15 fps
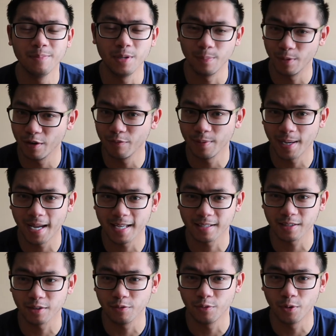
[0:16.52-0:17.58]
people have been
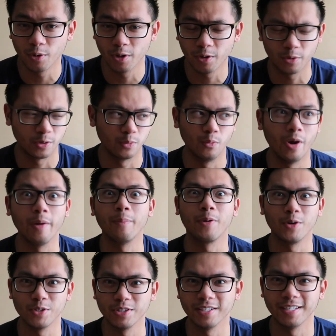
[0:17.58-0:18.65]
asking for, or one
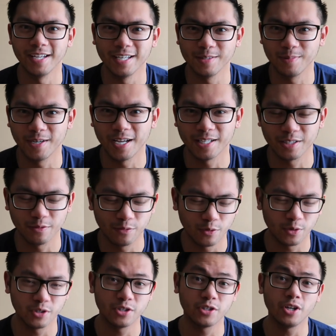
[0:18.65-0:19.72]
person has been asking
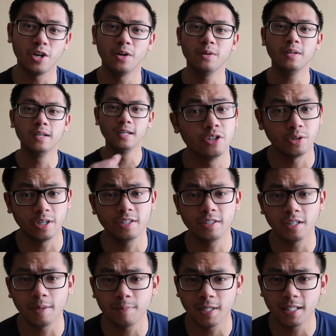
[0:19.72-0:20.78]
for. So here's
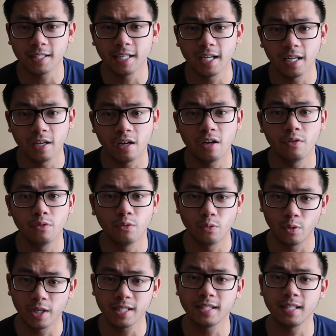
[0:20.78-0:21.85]
an update today of
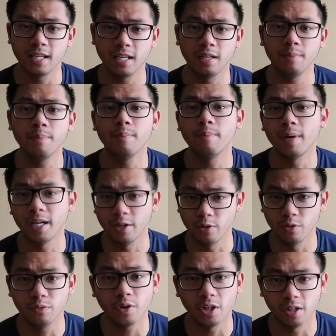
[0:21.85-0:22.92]
what's in my
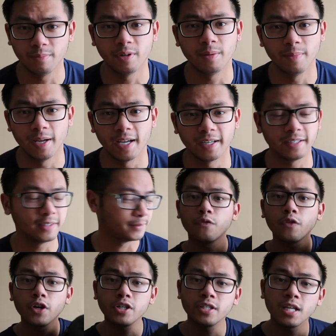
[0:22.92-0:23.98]
new volleyball bag.
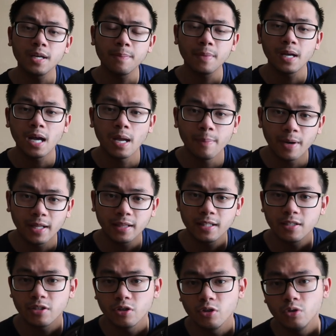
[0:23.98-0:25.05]
First up, I bought
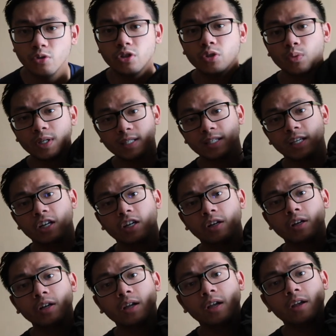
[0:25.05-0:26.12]
this new Swiss
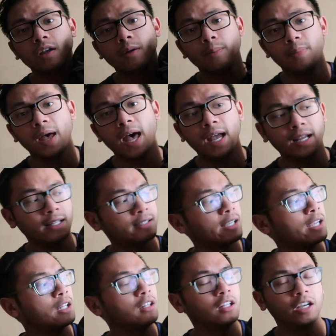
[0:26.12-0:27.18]
Gear bag. It's
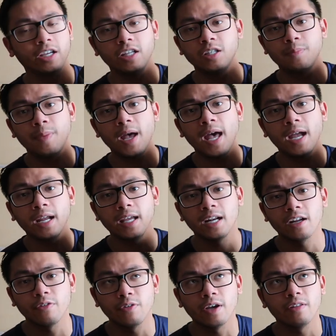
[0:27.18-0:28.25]
like a luggage bag, and
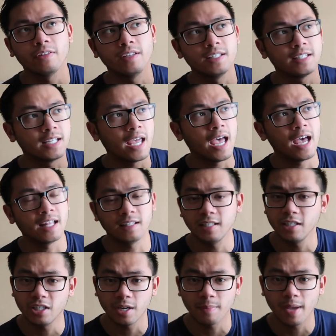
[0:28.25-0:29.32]
I found this at
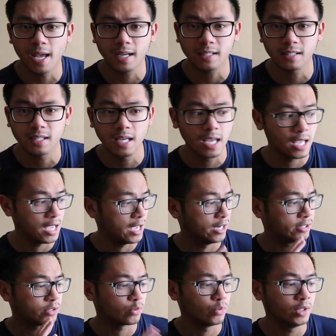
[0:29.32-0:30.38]
TJ Maxx, and
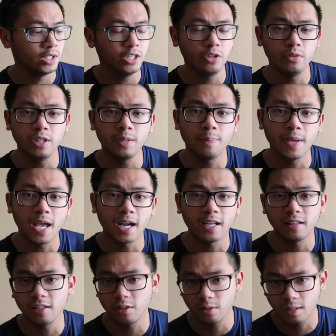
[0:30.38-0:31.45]
it's a really unique bag.
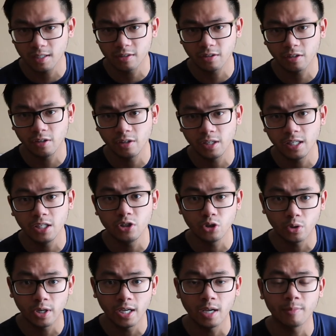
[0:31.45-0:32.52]
I think you guys are gonna
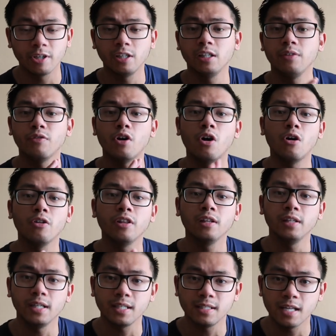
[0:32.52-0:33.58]
enjoy it. I'm gonna leave all the
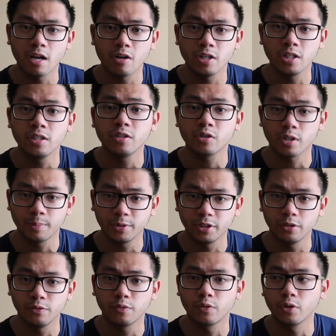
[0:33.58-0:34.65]
links down in the
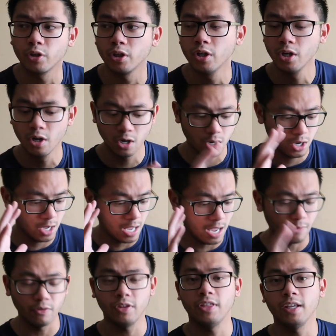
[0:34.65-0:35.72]
description for
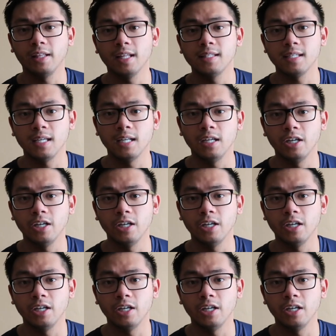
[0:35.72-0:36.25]
everything that's in